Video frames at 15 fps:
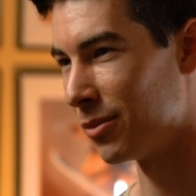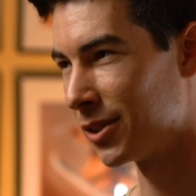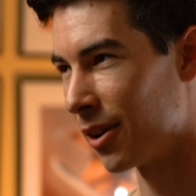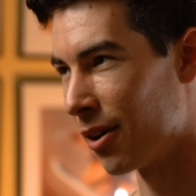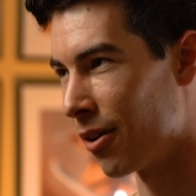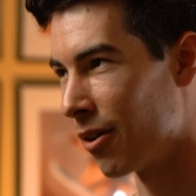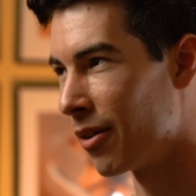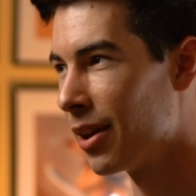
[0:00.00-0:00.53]

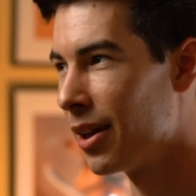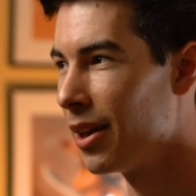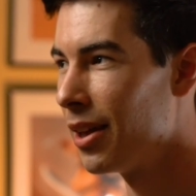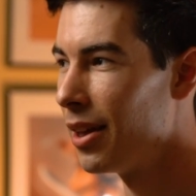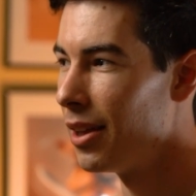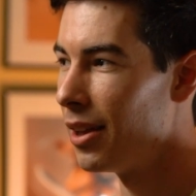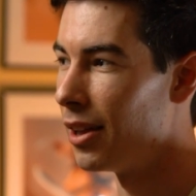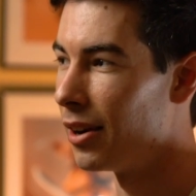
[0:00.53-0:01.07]
So
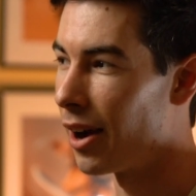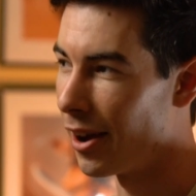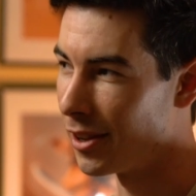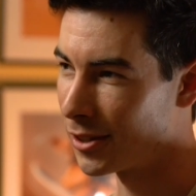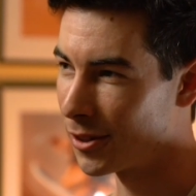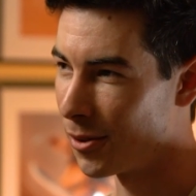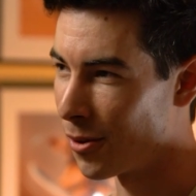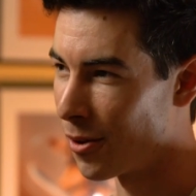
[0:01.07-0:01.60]
in high
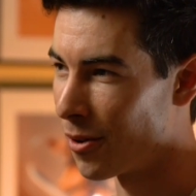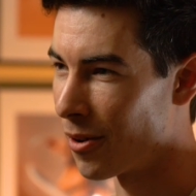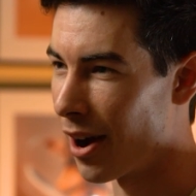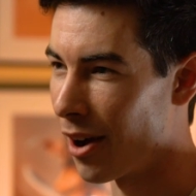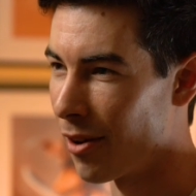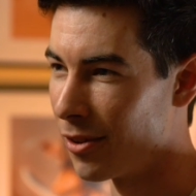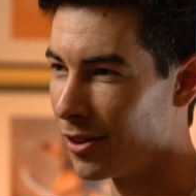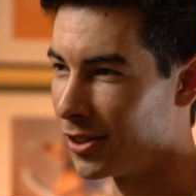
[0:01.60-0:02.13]
school,
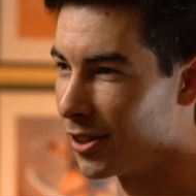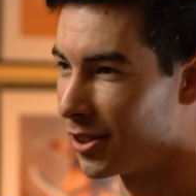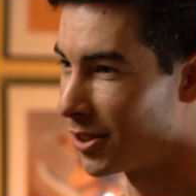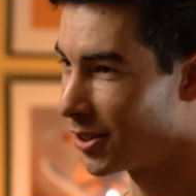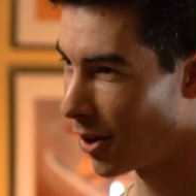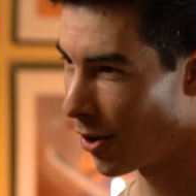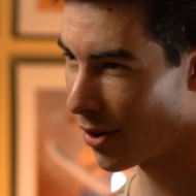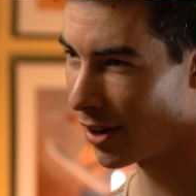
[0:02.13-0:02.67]
I was
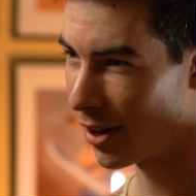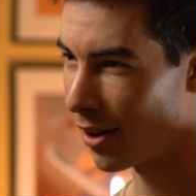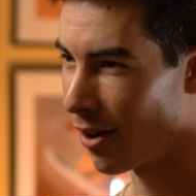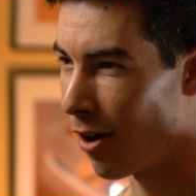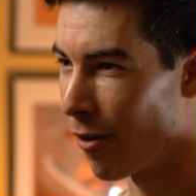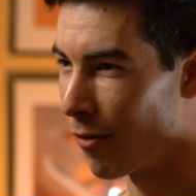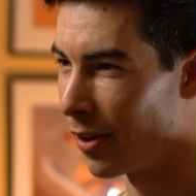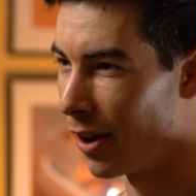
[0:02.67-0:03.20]
just so good at
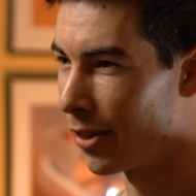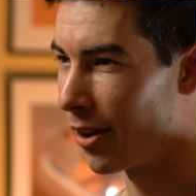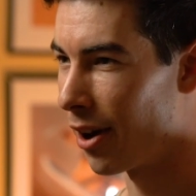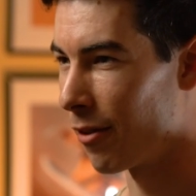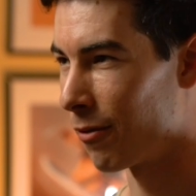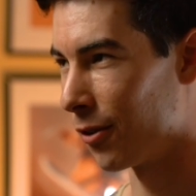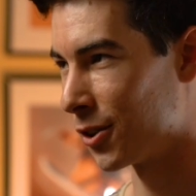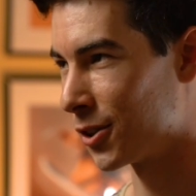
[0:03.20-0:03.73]
golf and I
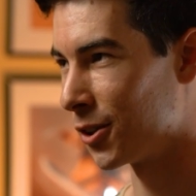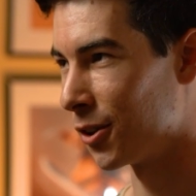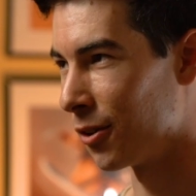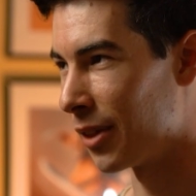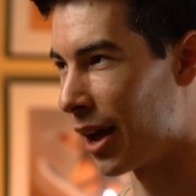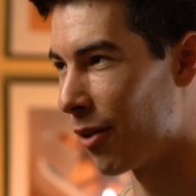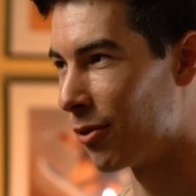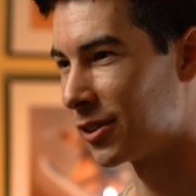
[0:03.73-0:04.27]
thought for
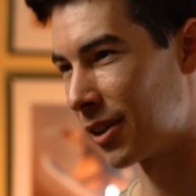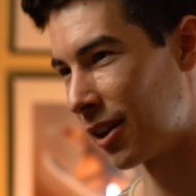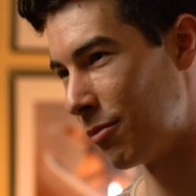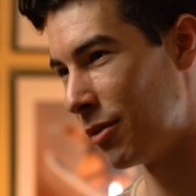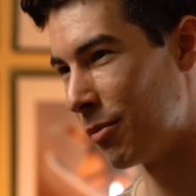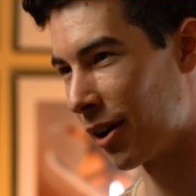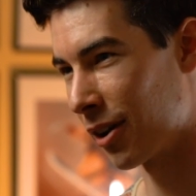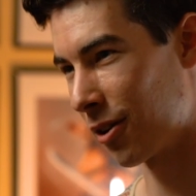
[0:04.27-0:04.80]
sure that was gonna
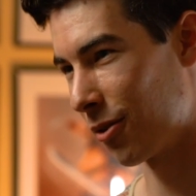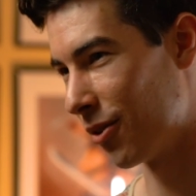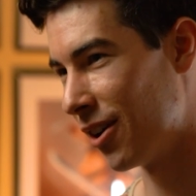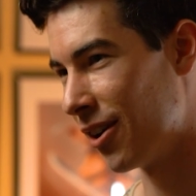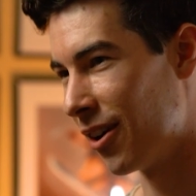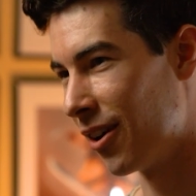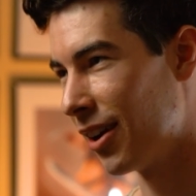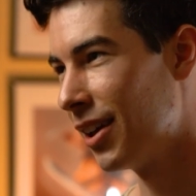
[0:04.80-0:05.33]
be my
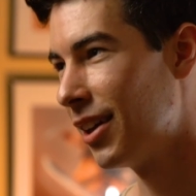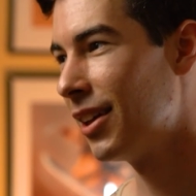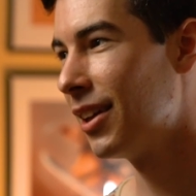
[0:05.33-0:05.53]
career